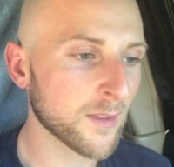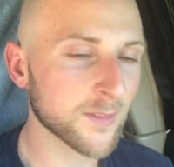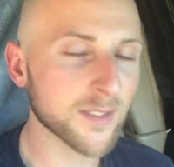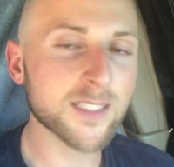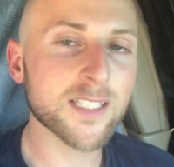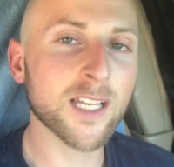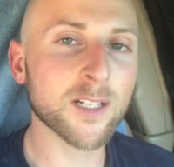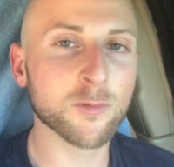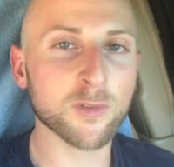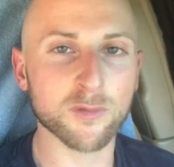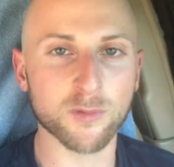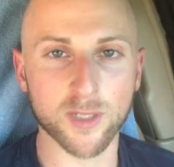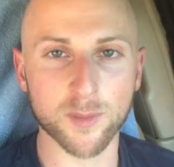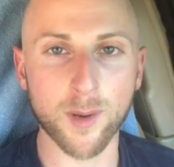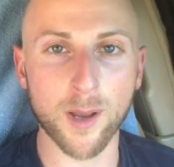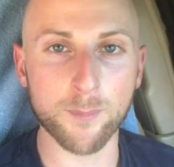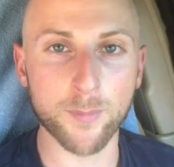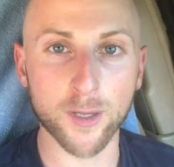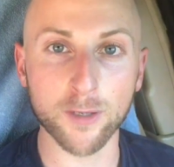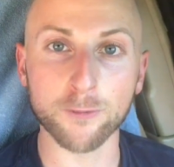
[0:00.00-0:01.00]
This kid was one of
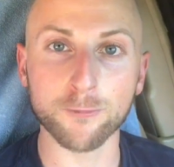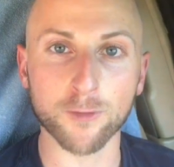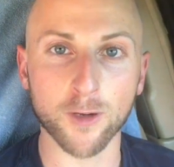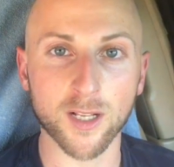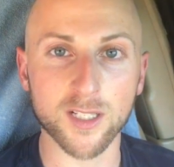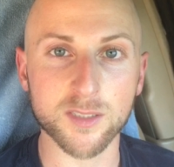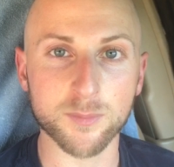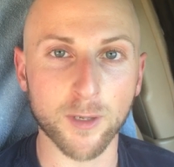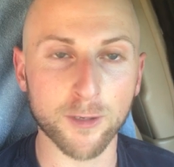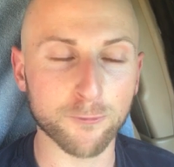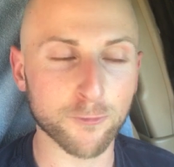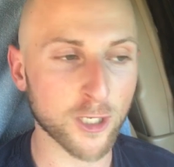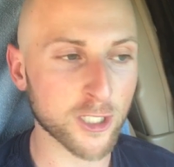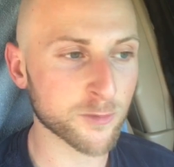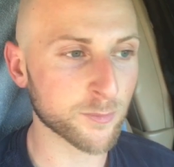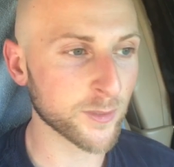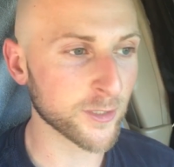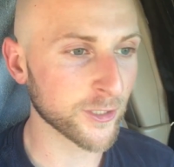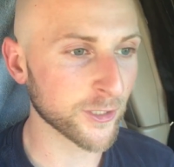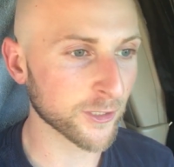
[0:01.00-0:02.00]
my better friends my
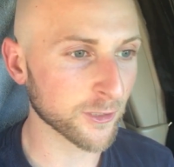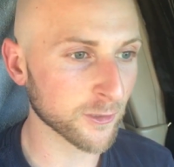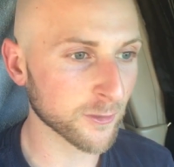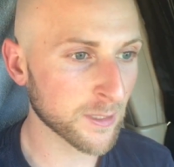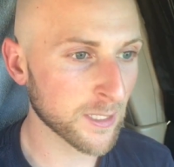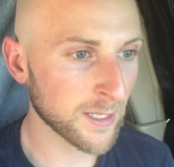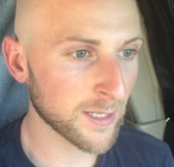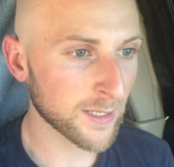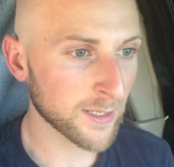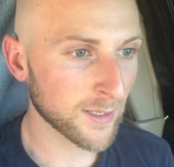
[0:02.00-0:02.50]
freshman year.